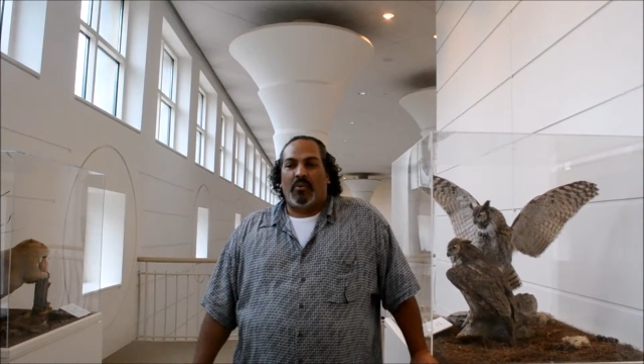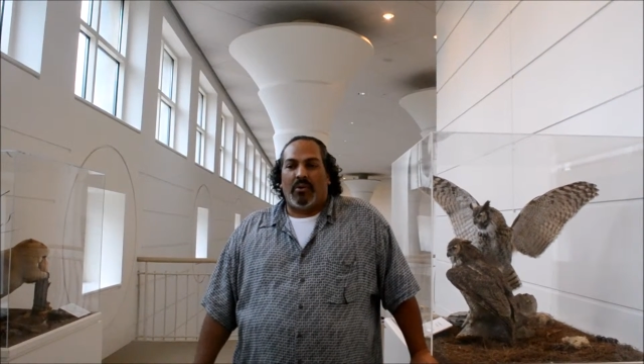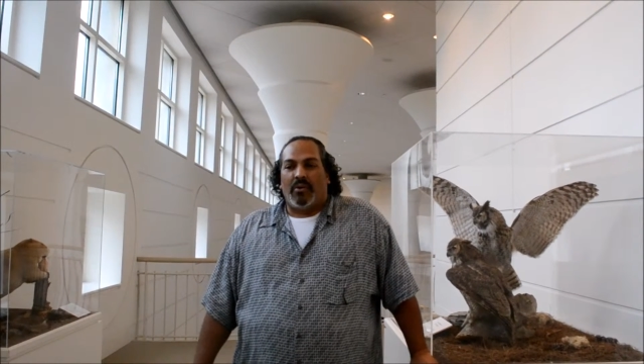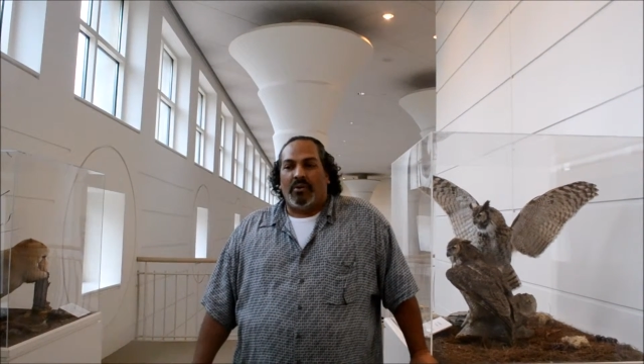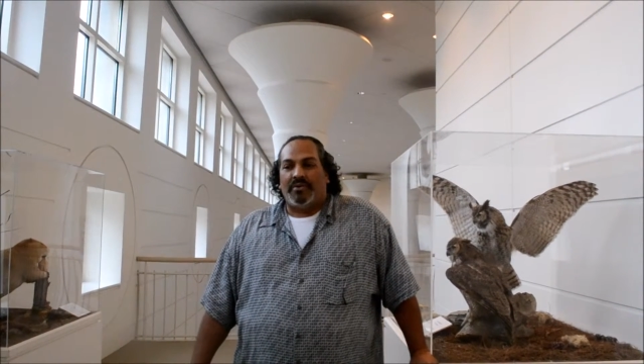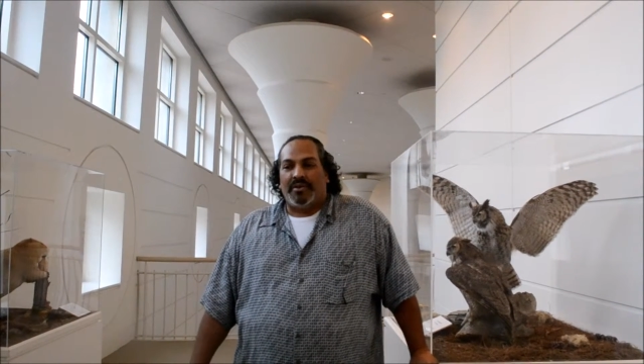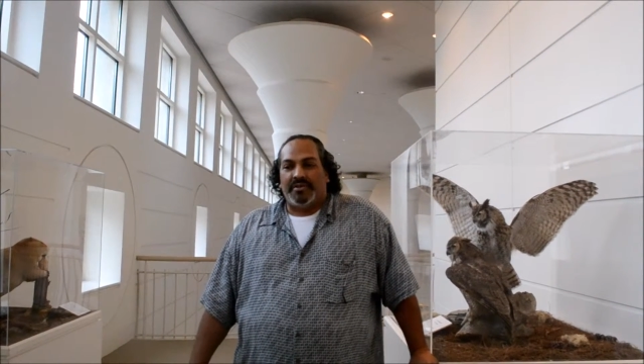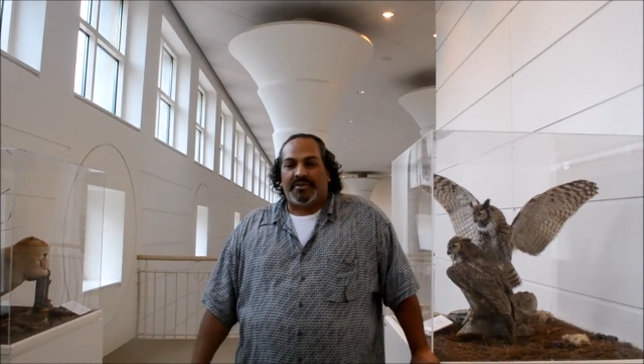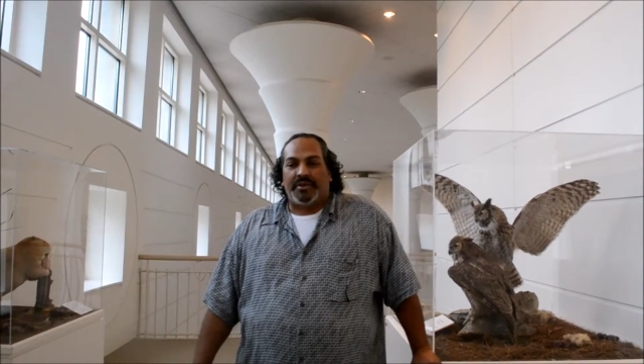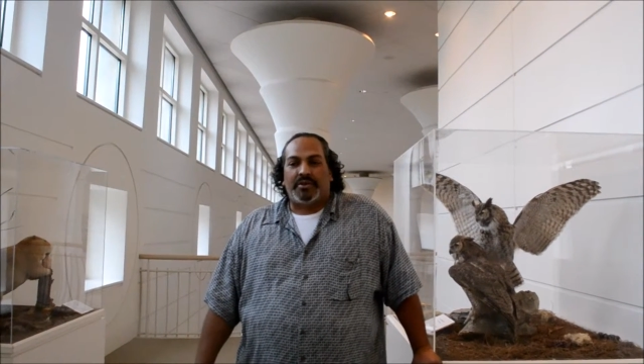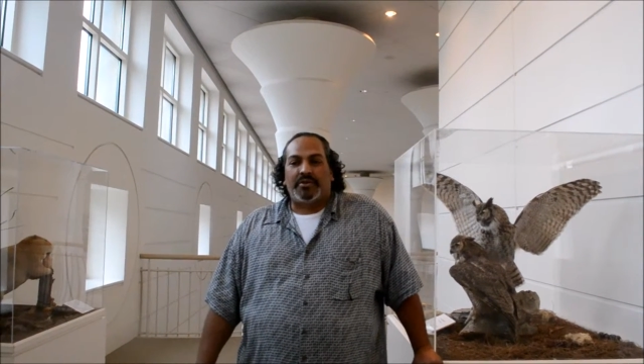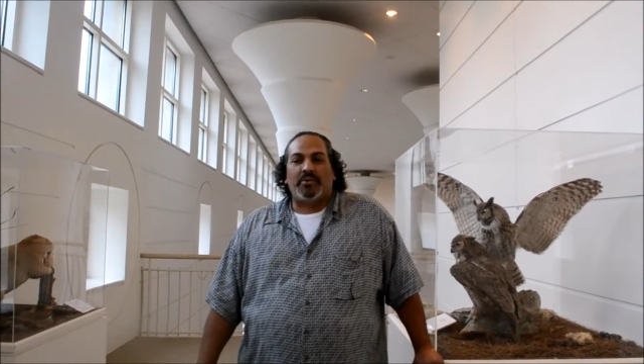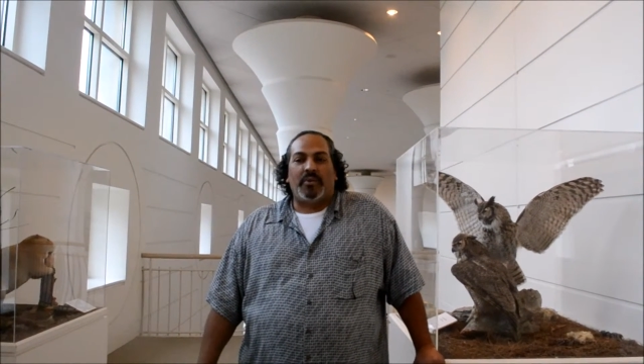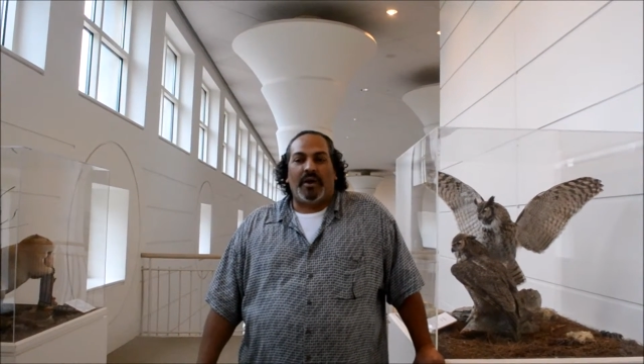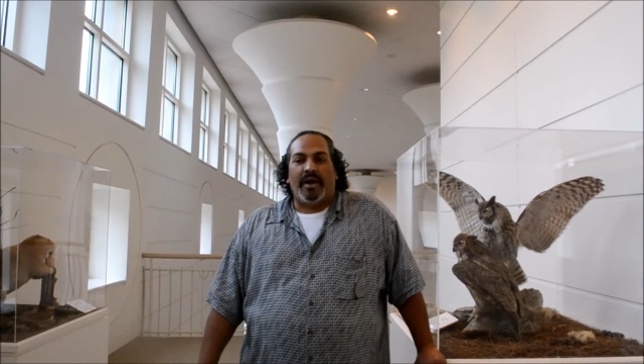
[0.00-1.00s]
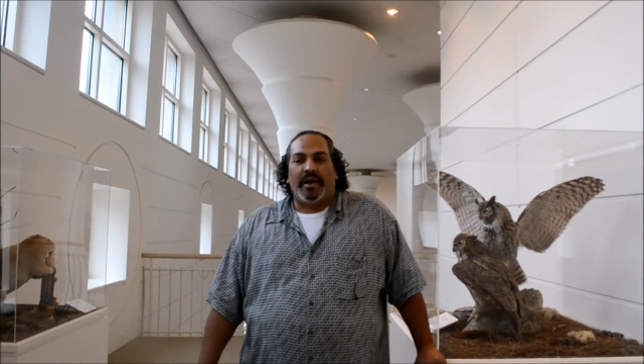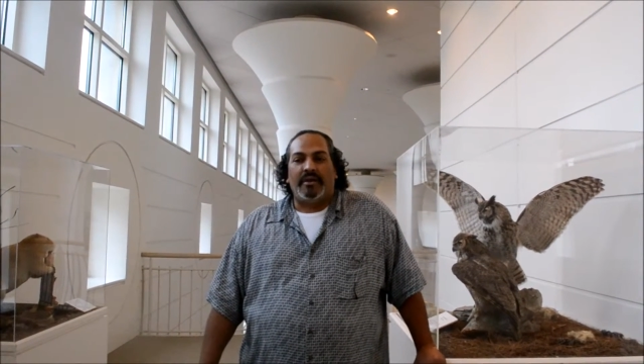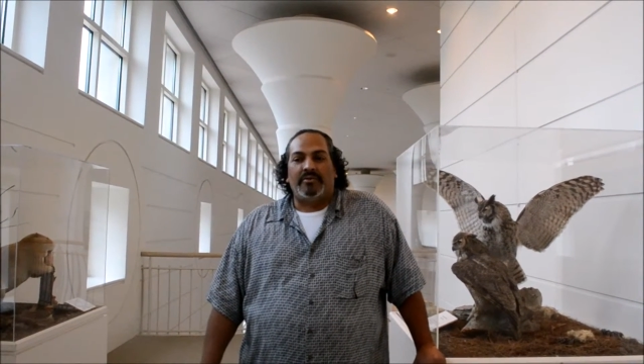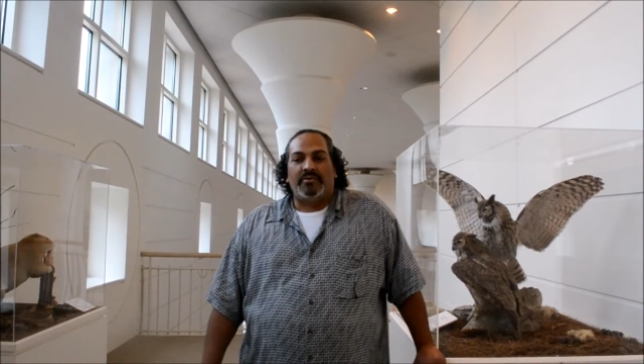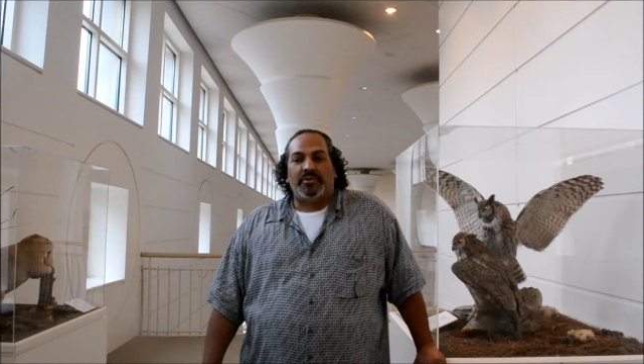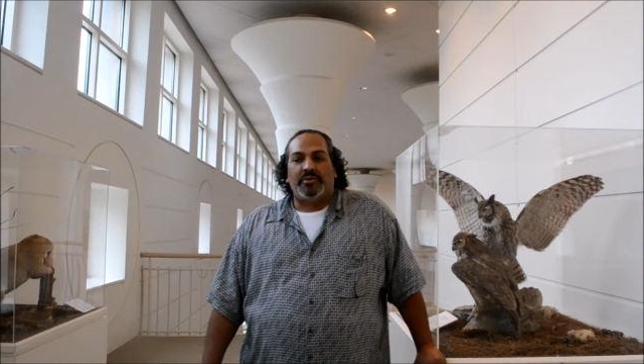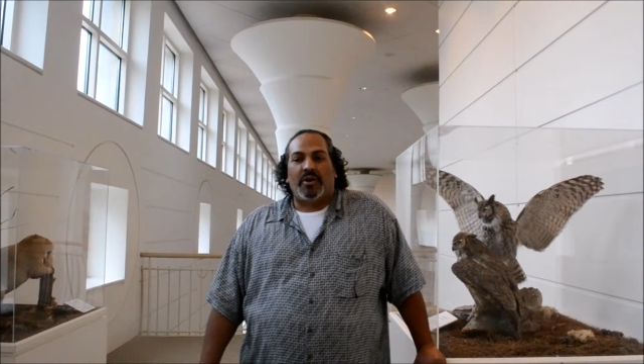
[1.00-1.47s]
world in such a way
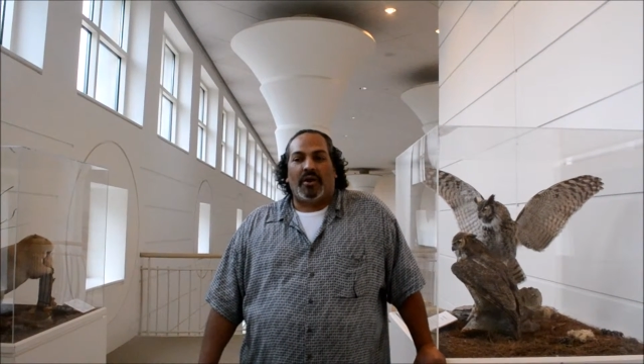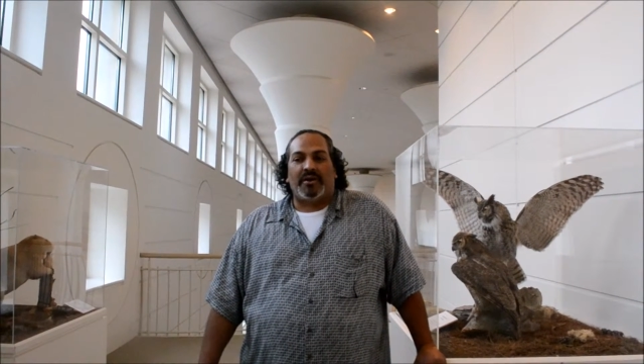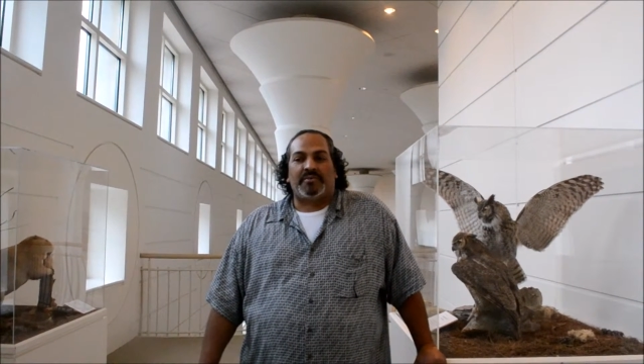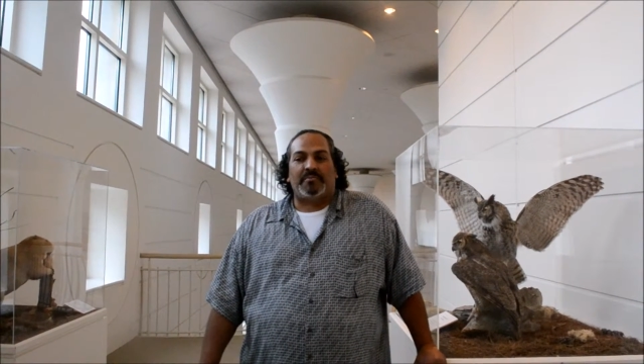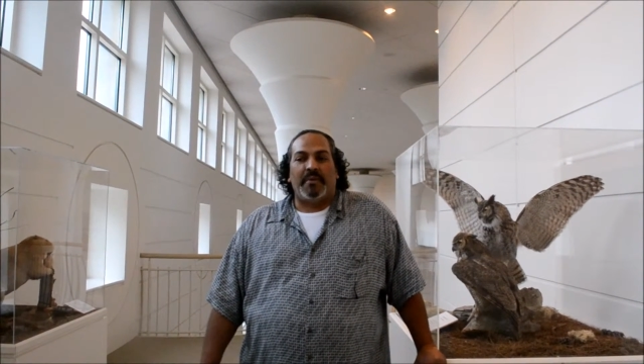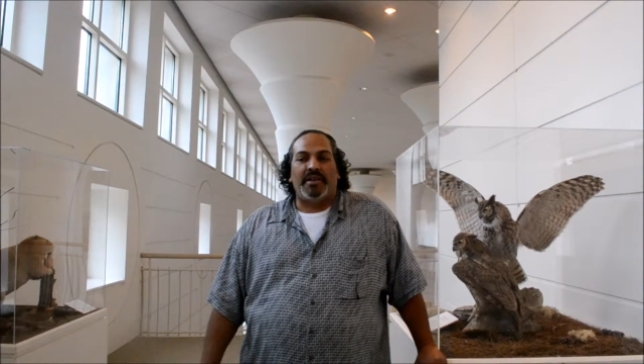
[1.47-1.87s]
to cause